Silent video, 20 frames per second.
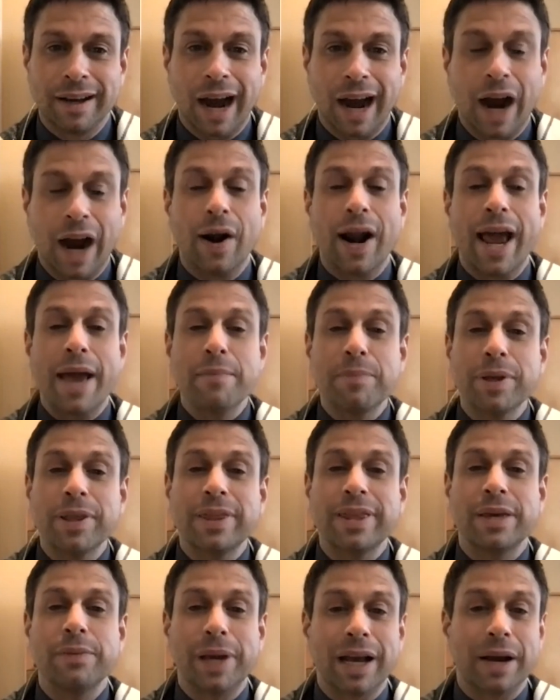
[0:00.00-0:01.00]
our
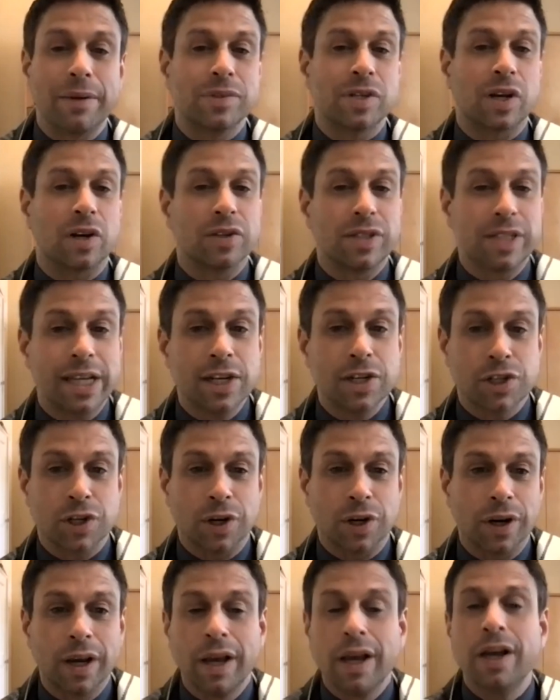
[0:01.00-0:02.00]
empathy becomes our
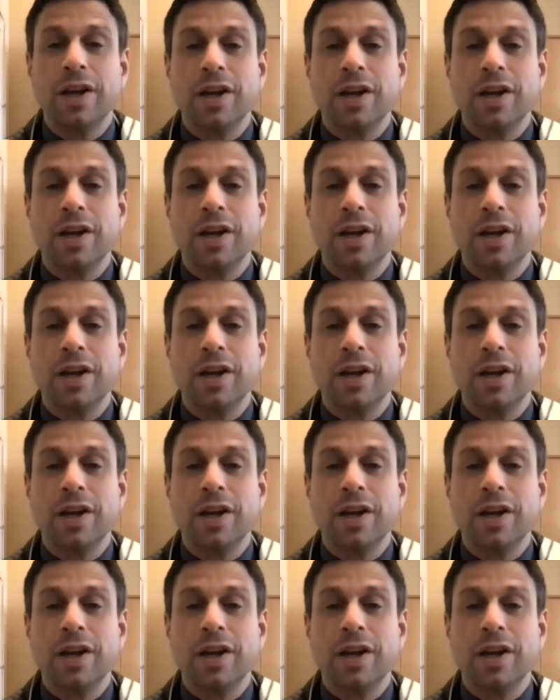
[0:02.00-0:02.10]
teacher